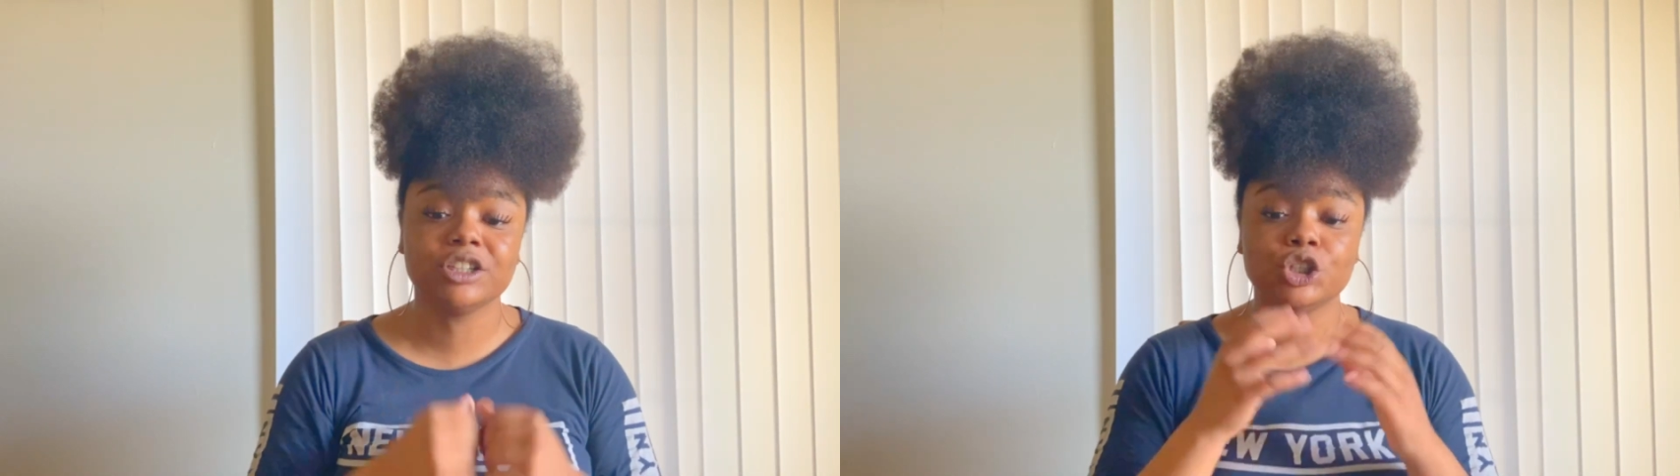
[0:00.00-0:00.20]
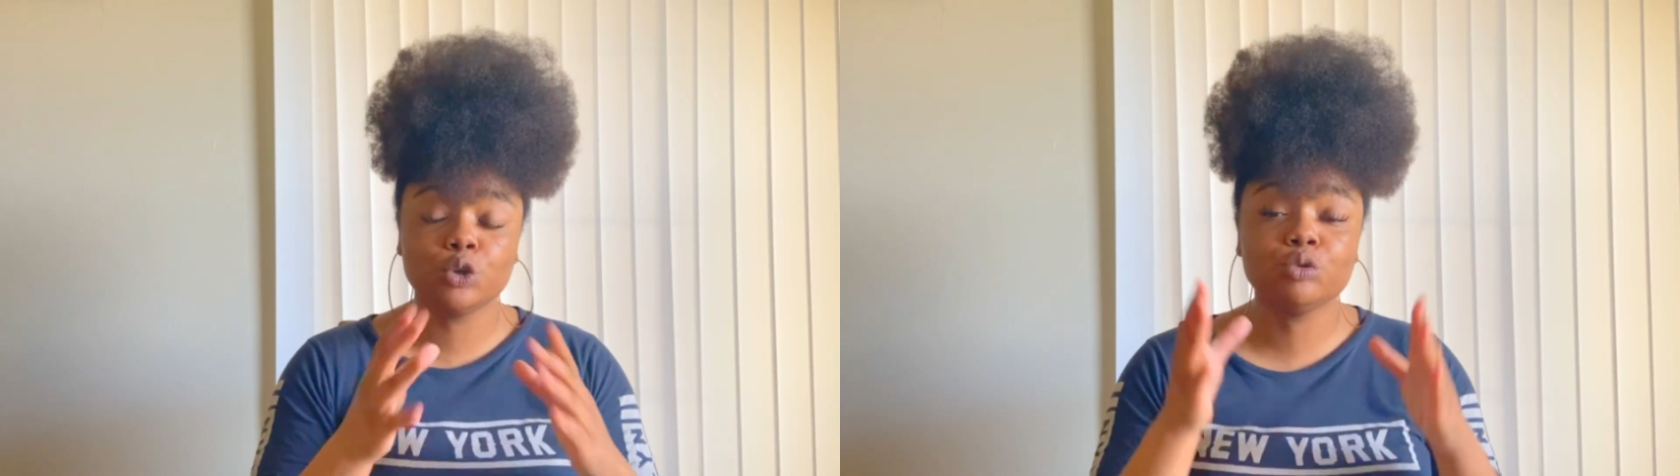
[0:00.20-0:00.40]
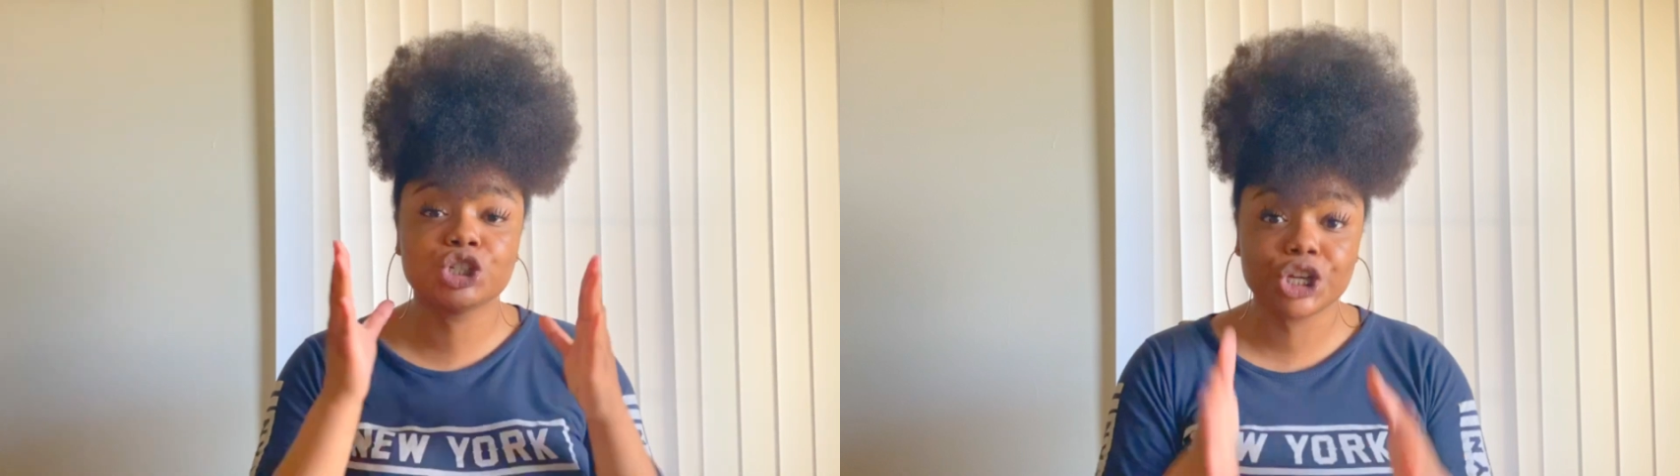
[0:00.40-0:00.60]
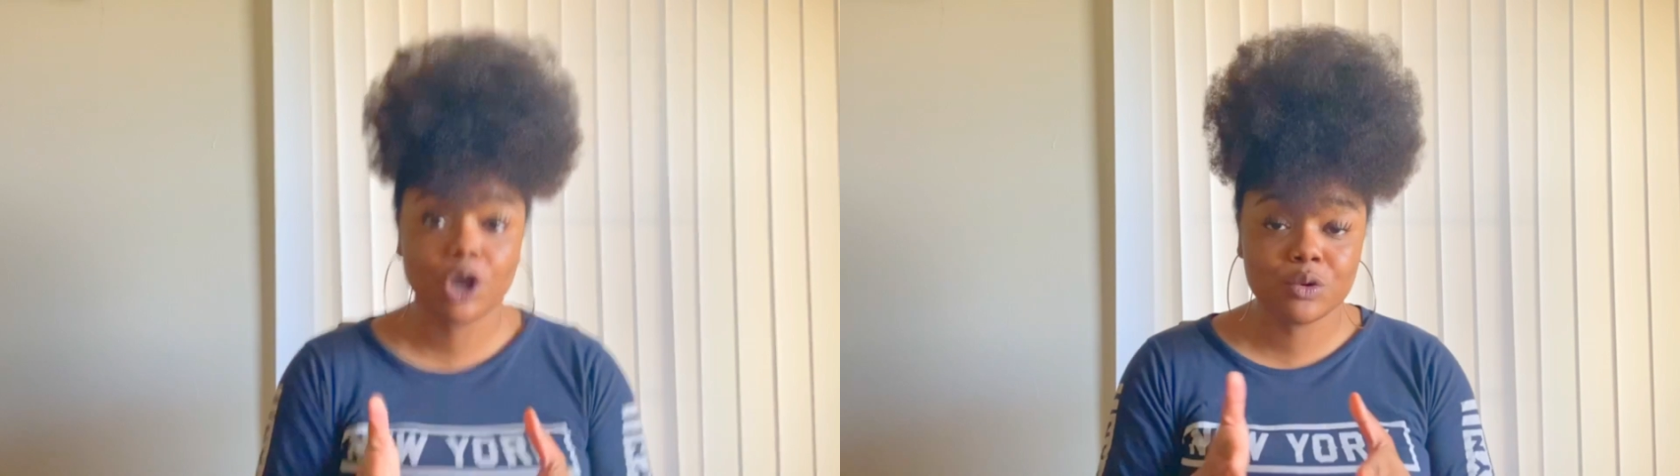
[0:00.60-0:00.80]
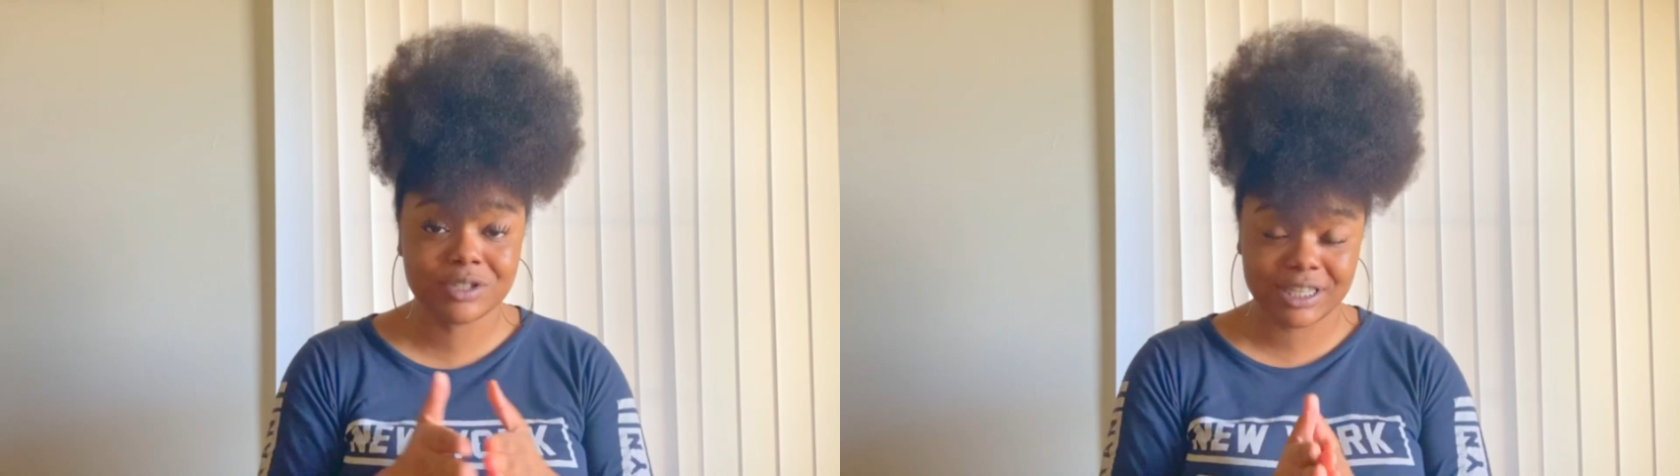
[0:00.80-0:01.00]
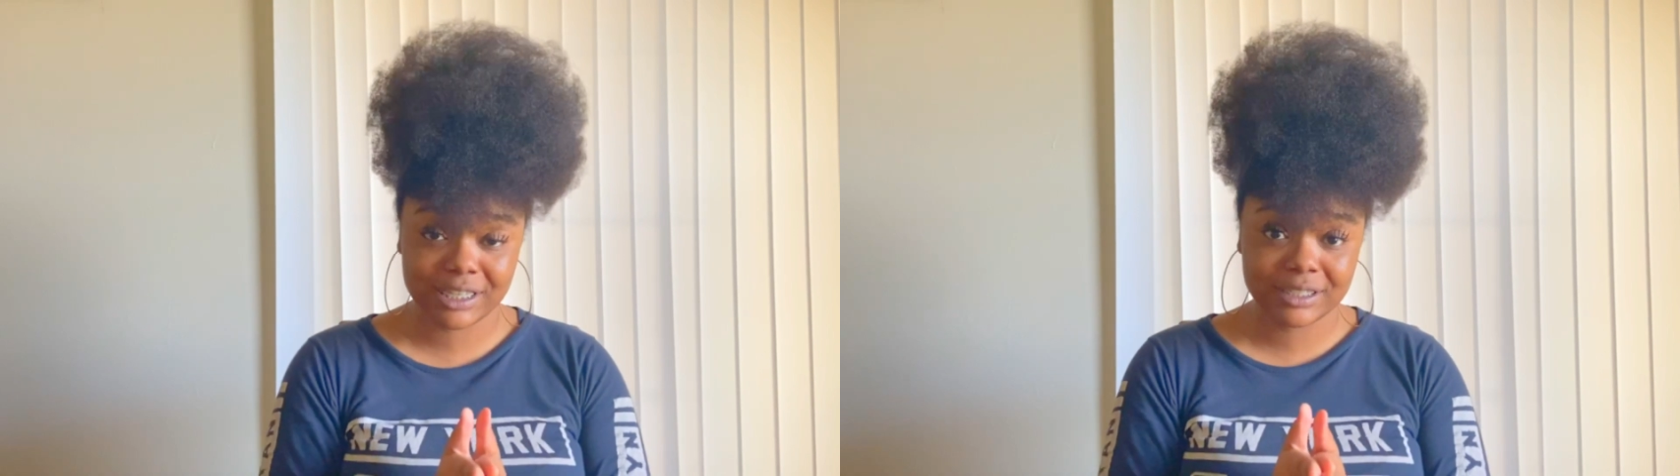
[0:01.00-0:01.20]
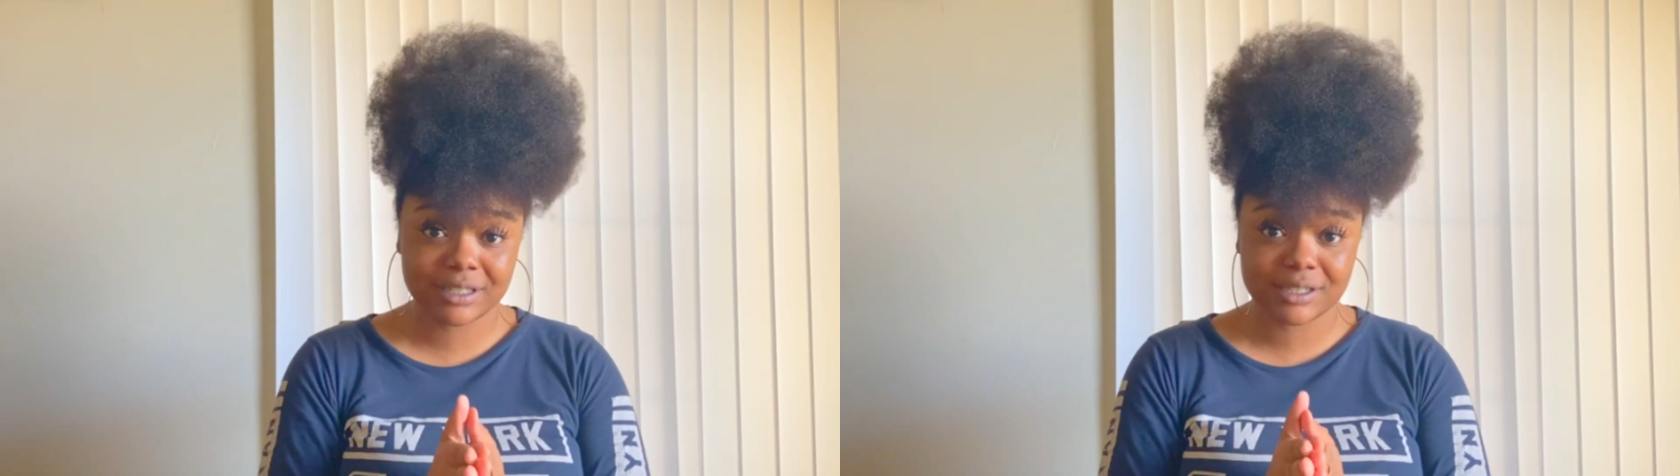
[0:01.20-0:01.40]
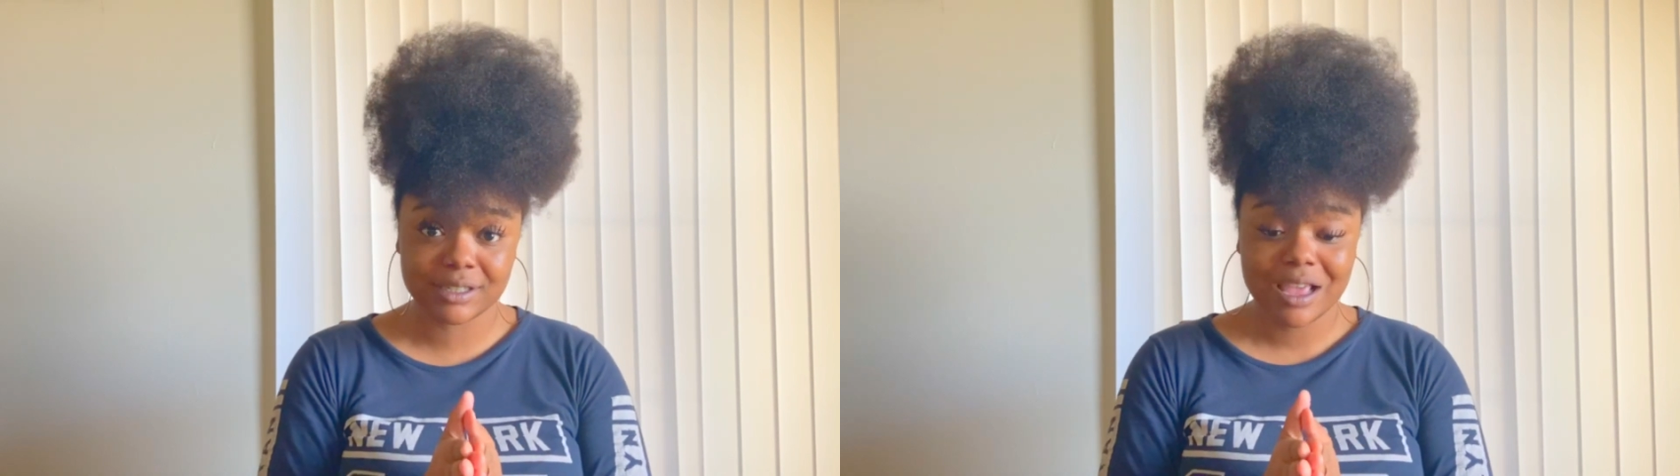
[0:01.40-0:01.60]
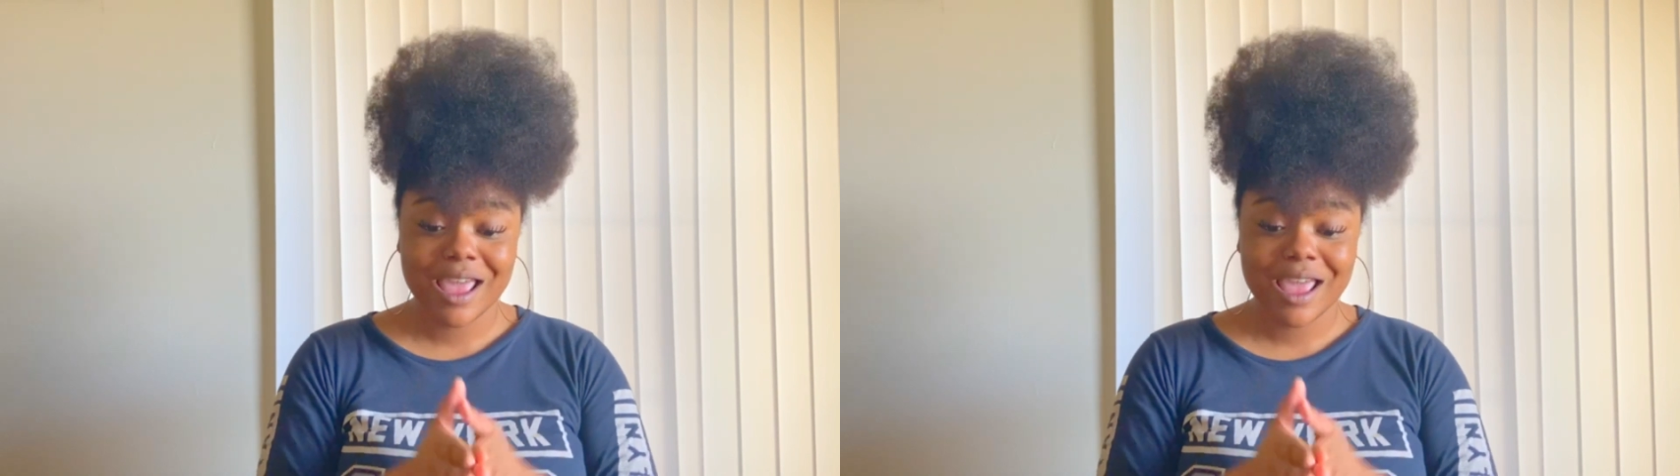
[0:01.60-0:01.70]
you chose this.